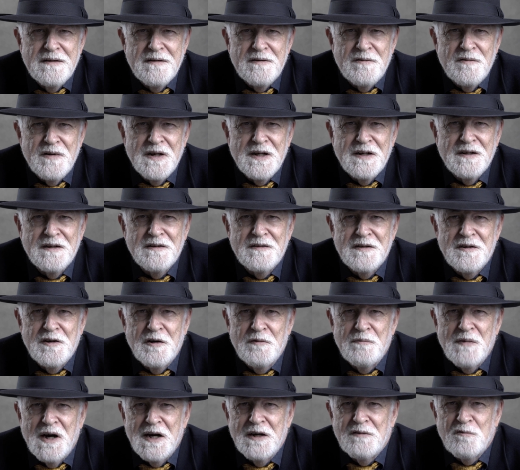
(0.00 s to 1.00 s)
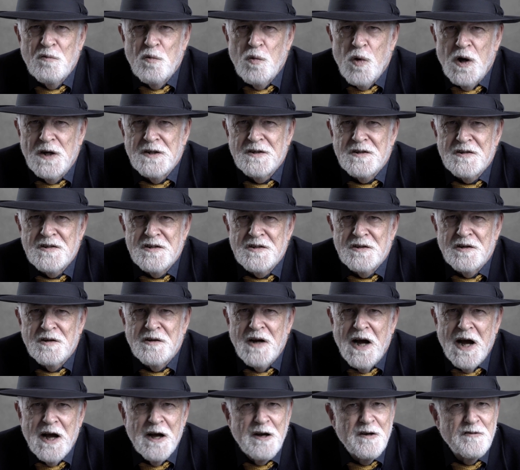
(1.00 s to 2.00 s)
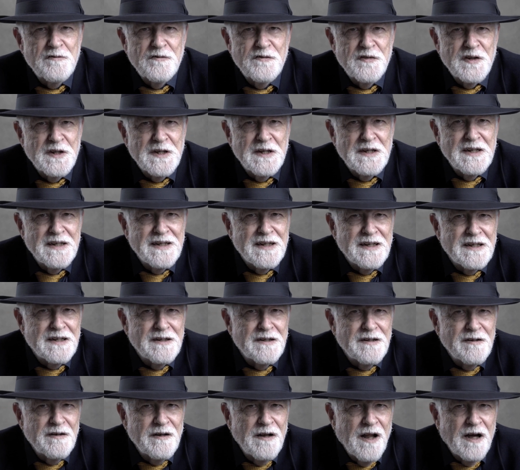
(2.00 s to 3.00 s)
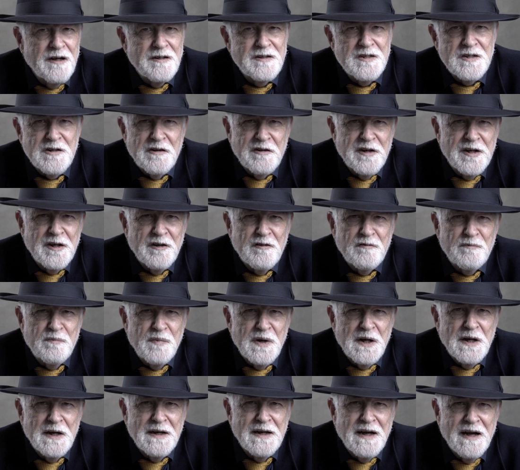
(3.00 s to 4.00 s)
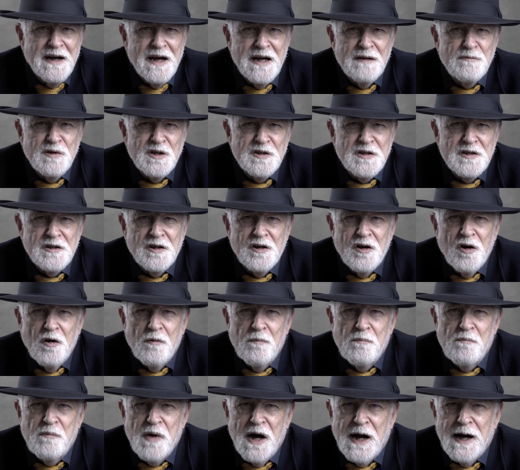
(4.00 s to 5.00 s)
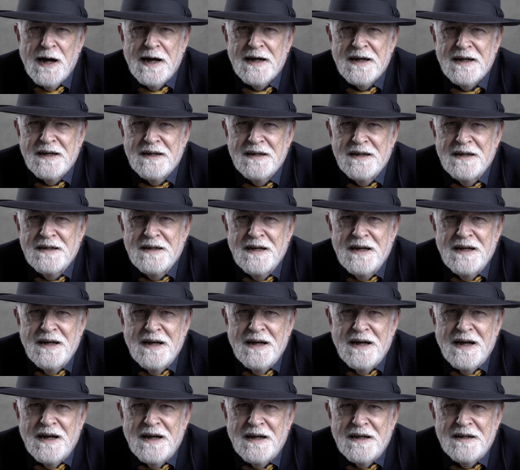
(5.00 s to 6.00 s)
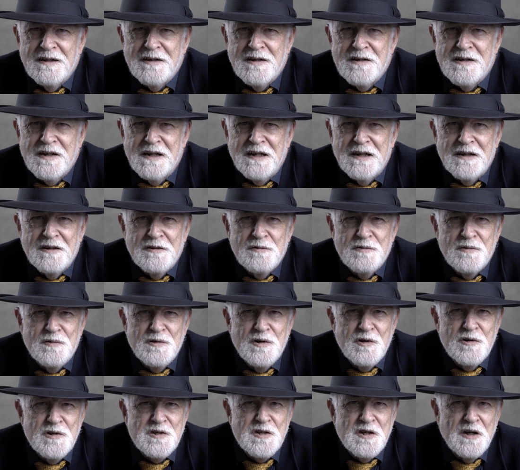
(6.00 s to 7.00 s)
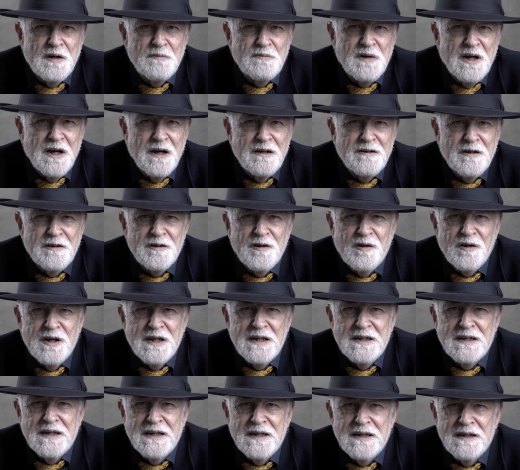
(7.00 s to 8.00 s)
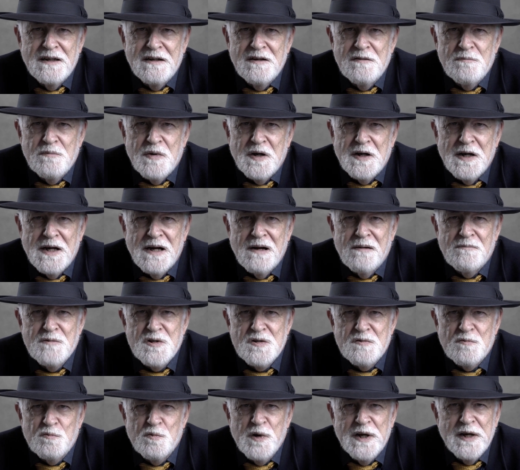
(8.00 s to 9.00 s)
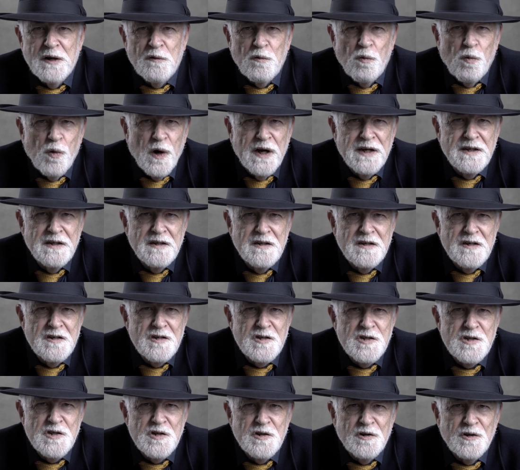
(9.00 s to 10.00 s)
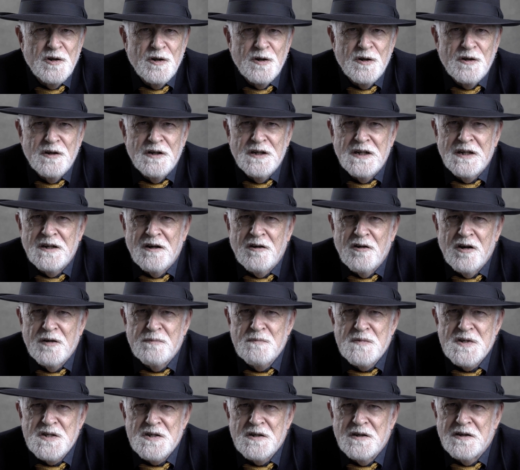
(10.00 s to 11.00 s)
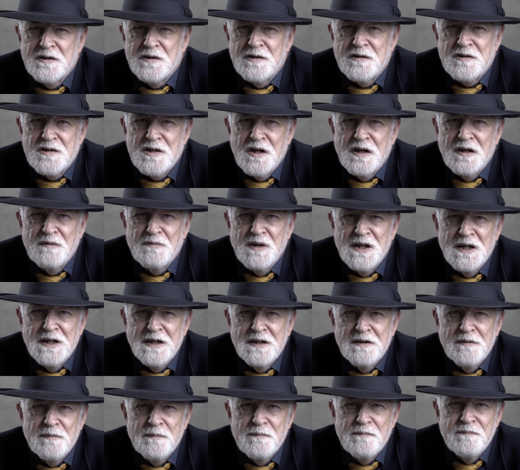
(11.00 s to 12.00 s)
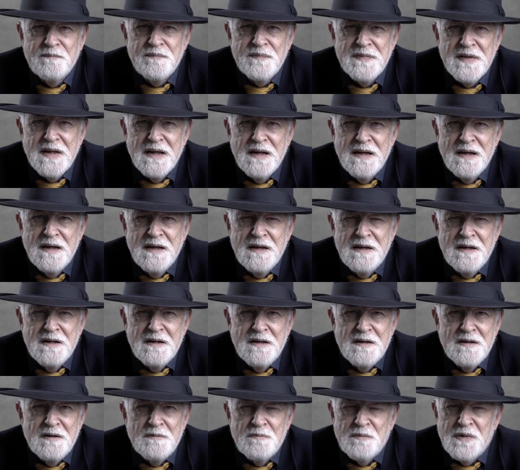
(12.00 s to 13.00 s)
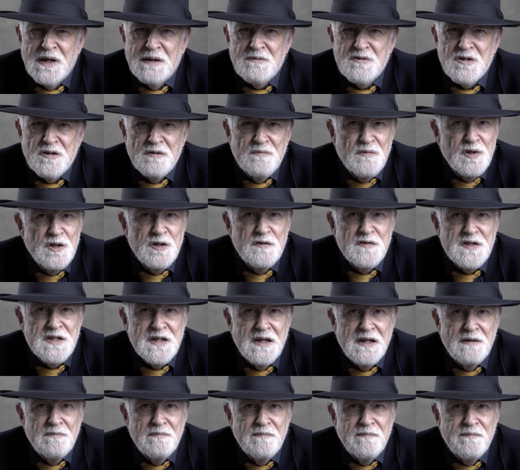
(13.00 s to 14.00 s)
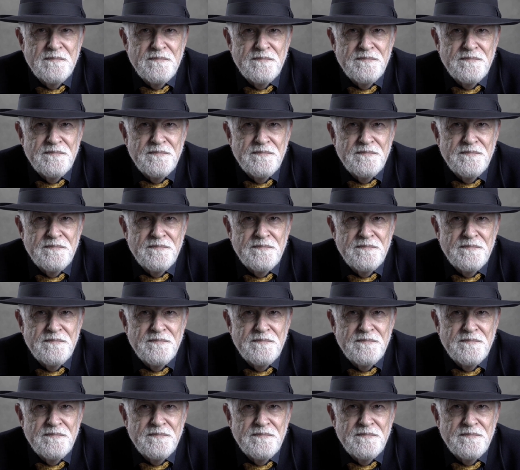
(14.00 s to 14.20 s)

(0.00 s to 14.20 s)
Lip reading: Well, you might want to have the luxury of being able to go back and do some color grading, perhaps rearrange your clips on your timeline, perhaps remove some.